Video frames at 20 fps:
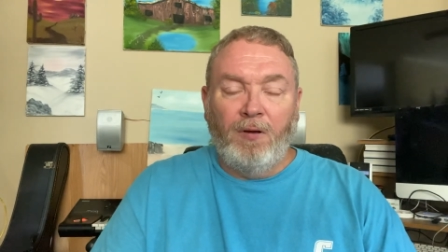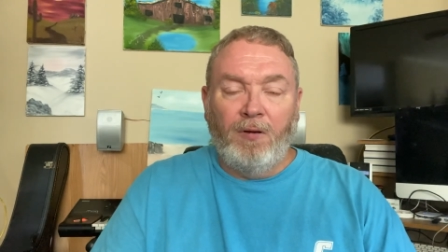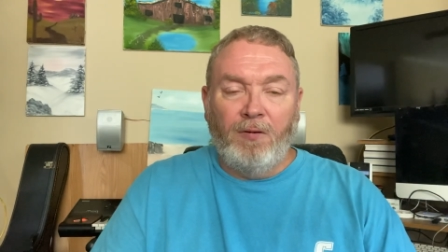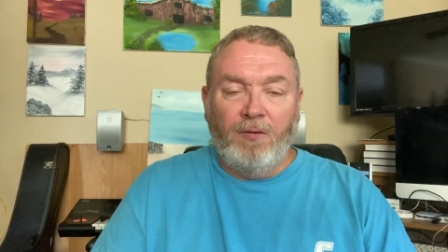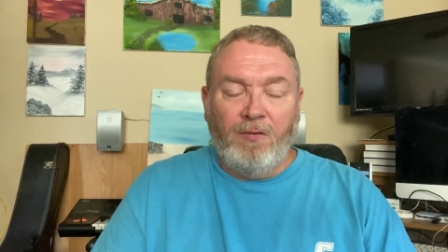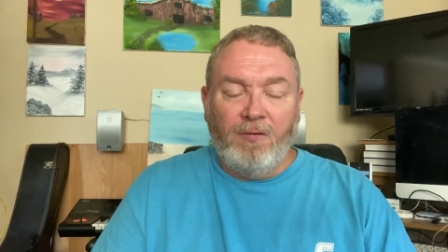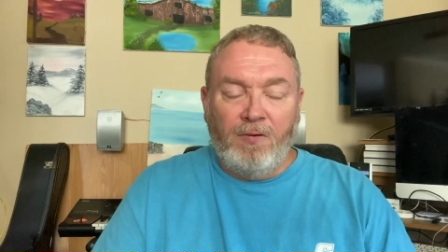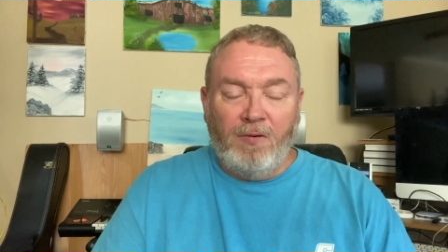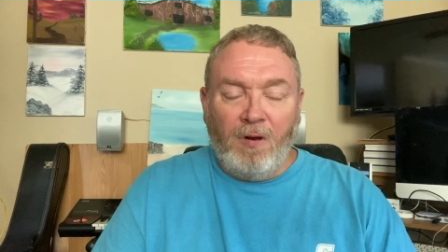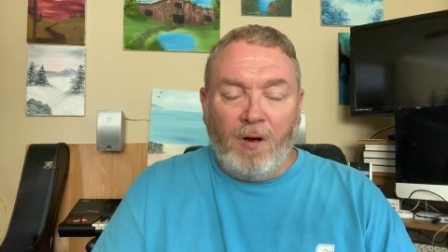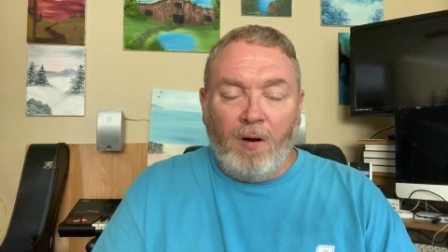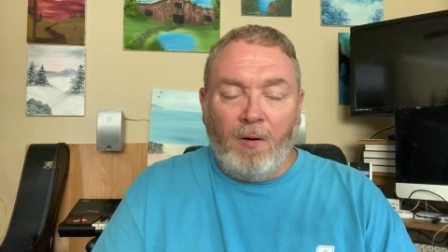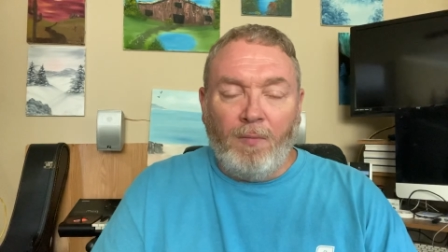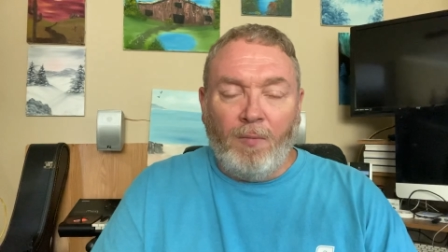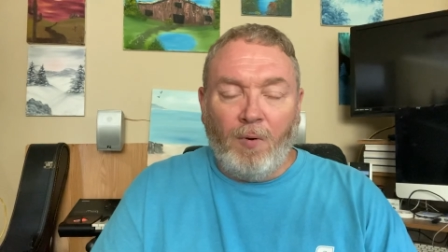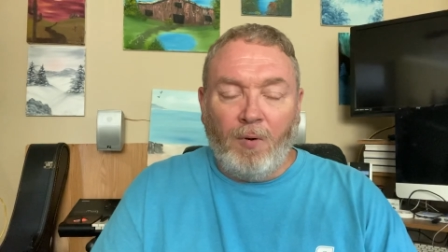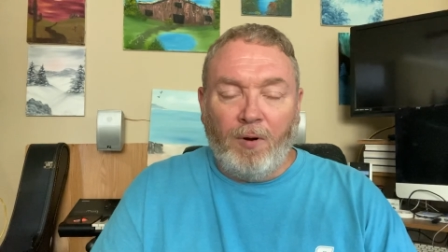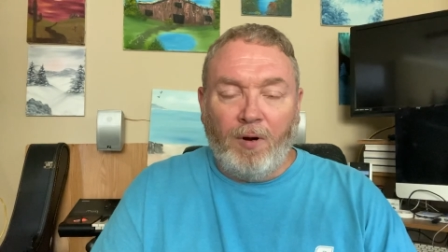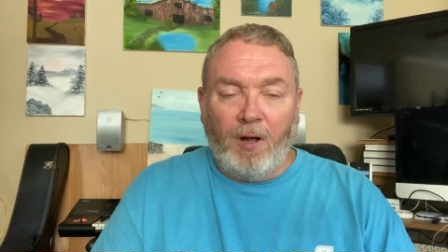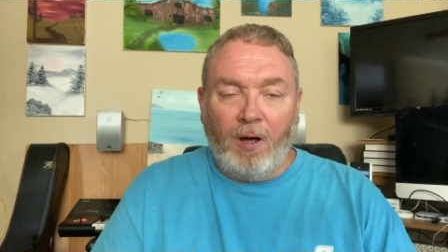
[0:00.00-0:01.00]
no
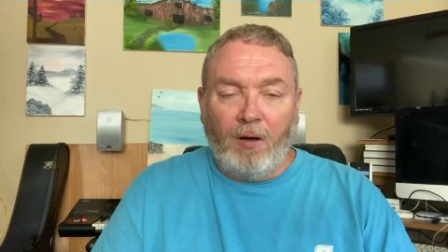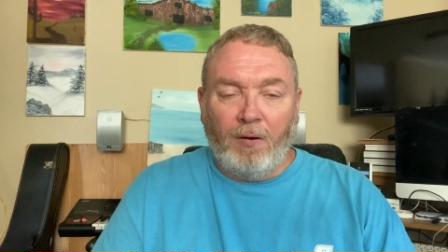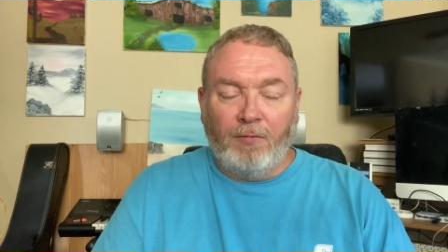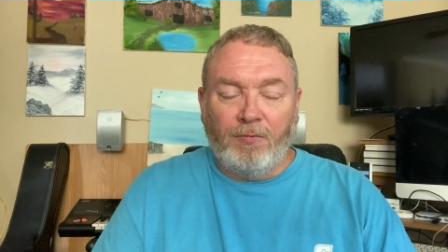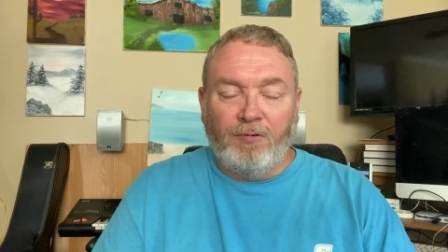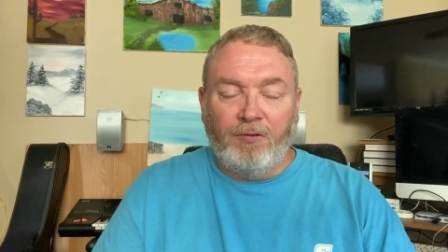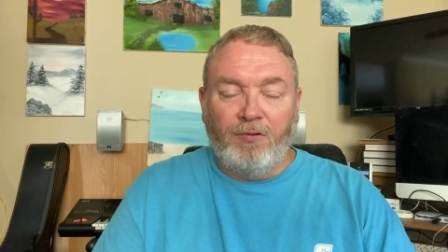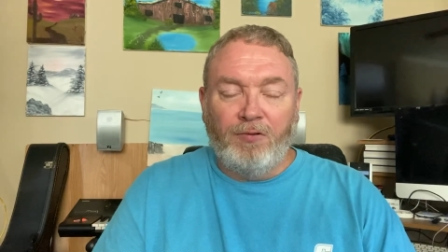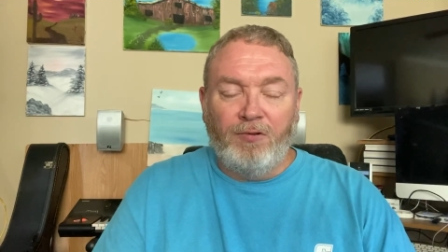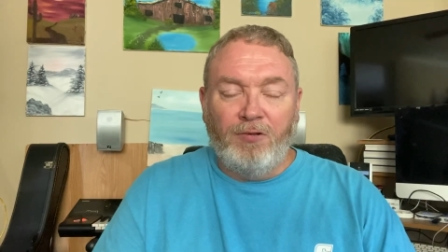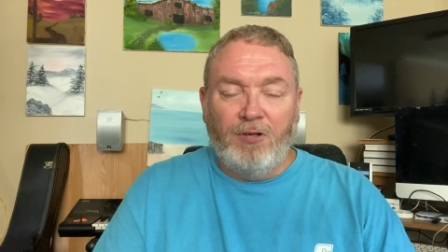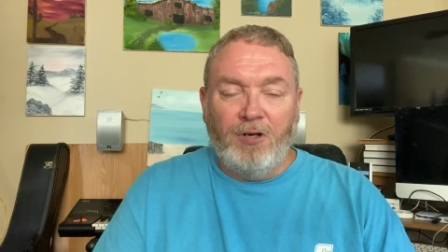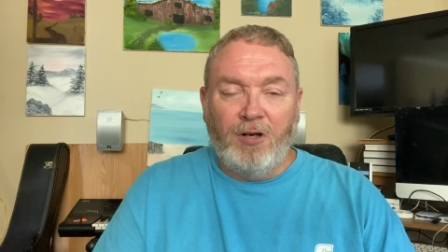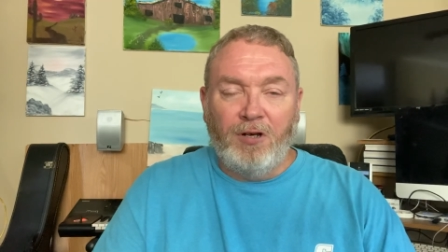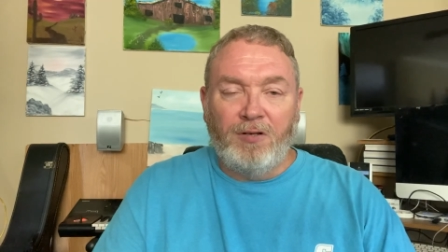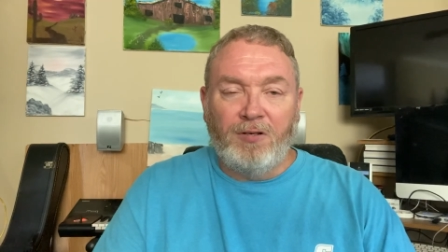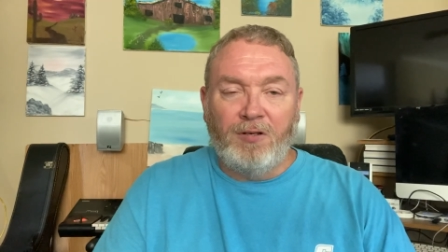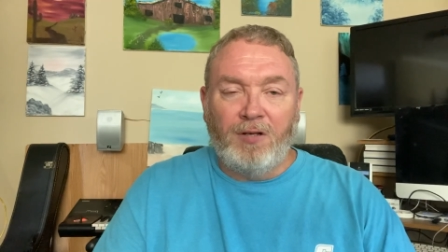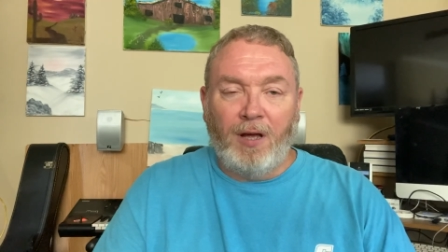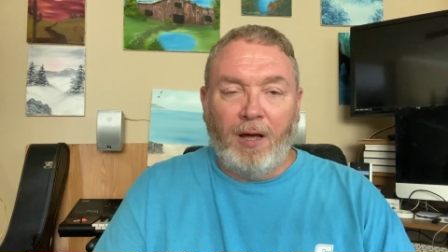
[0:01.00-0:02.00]
more notes,
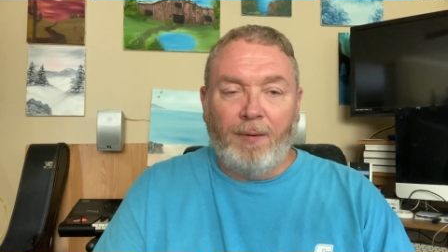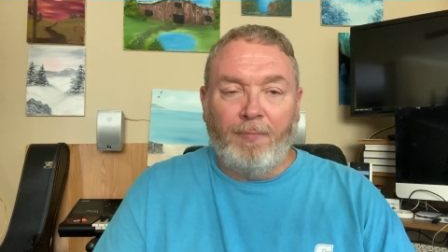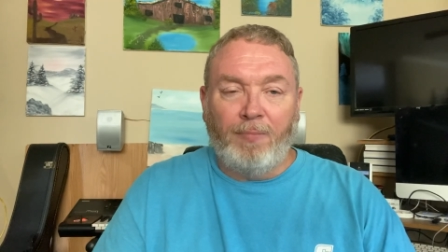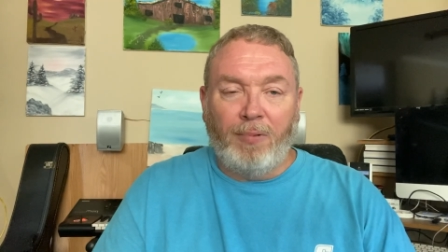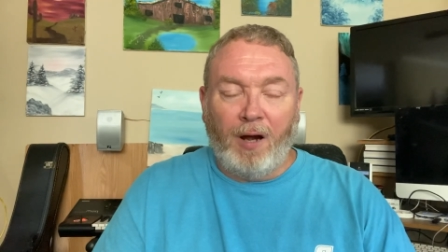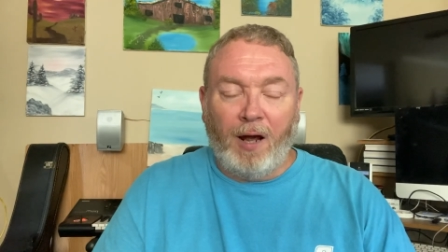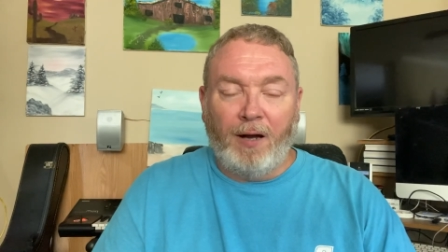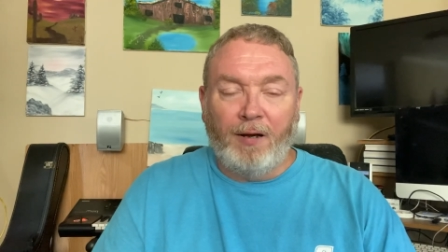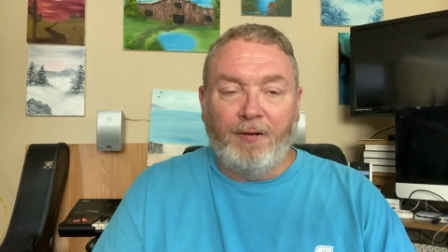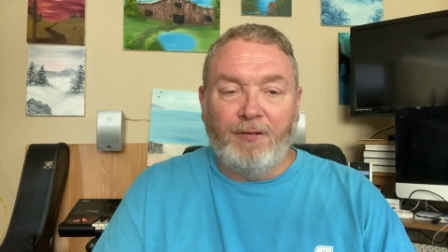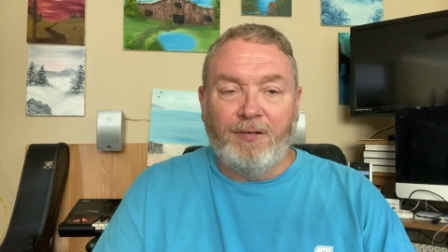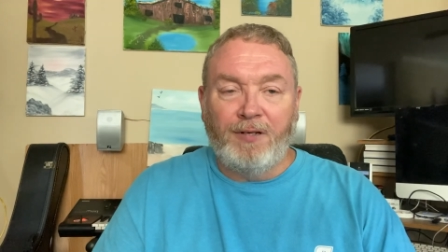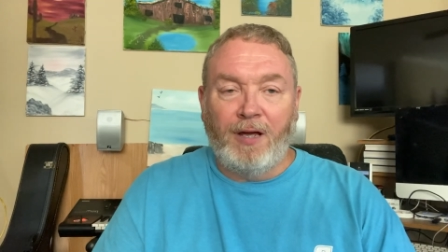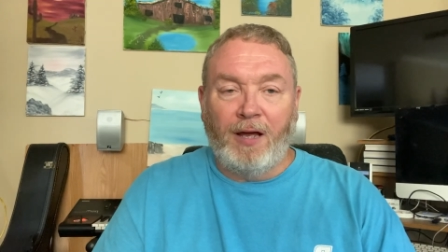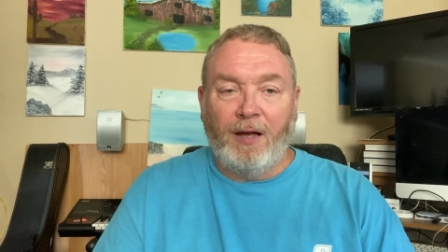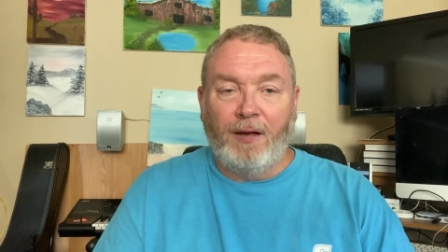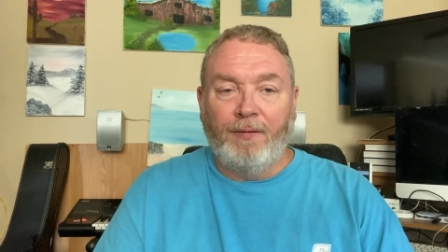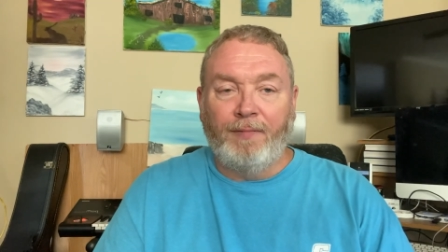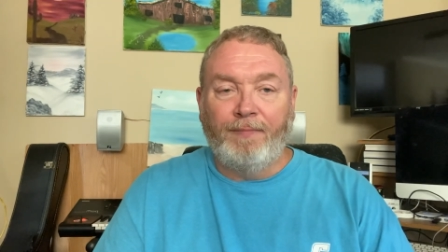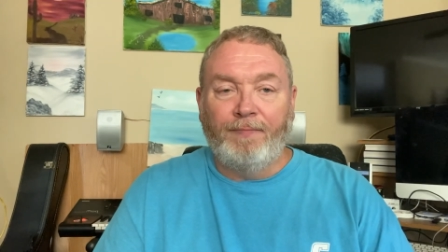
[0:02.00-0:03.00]
just a brighter
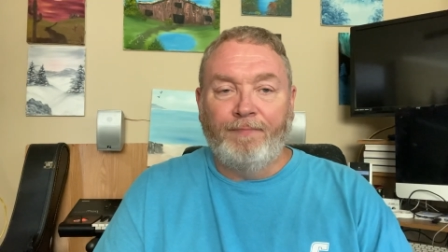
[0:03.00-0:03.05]
sound.